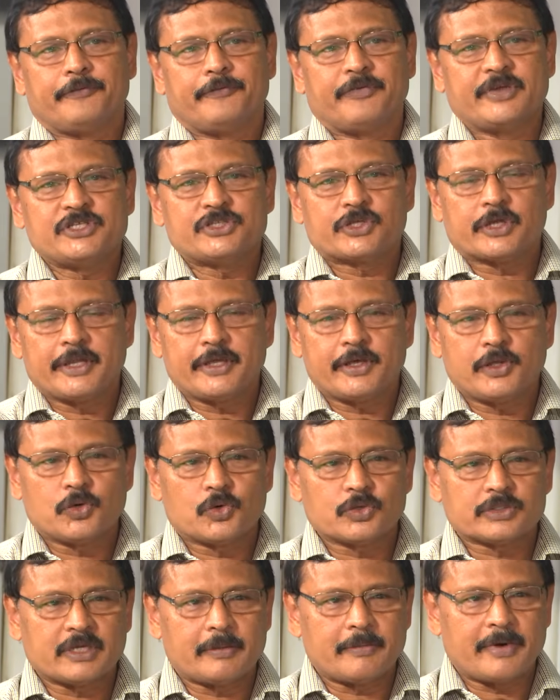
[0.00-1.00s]
venturing
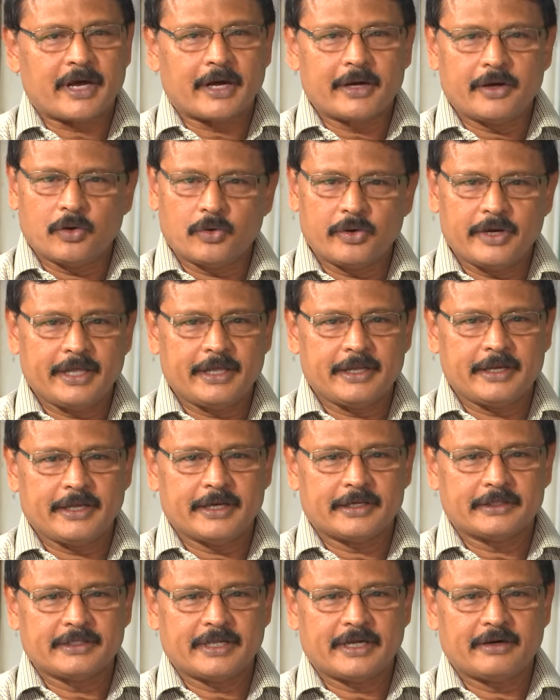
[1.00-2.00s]
into some unknown
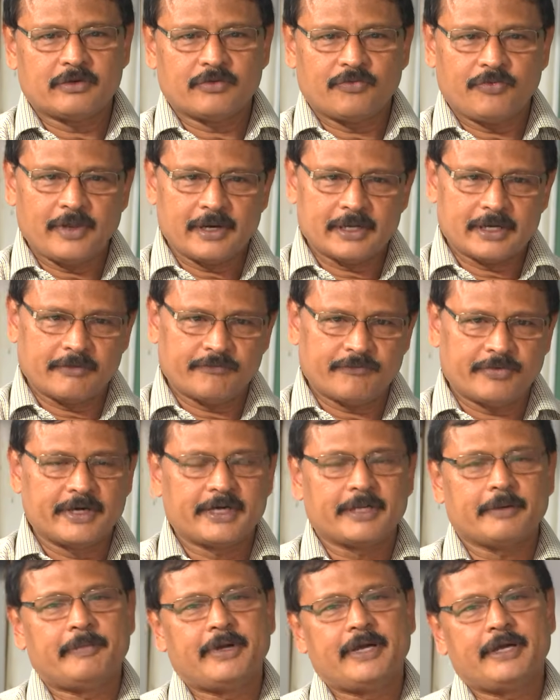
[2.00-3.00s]
area. They have to feel
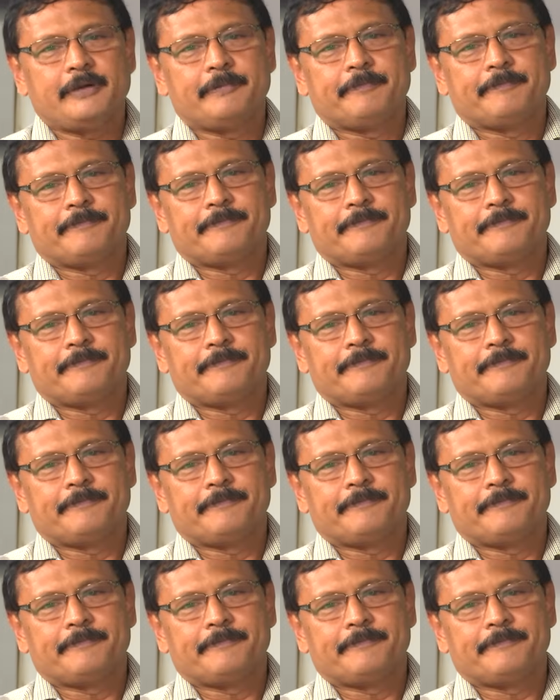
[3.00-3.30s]
comfortable.